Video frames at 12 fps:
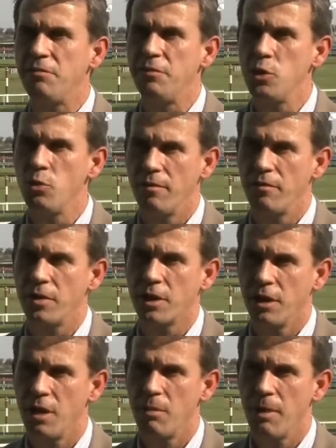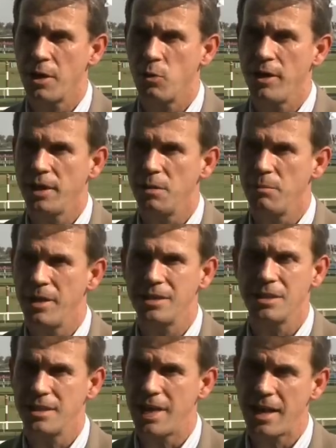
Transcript: view of the club on a weekly basis.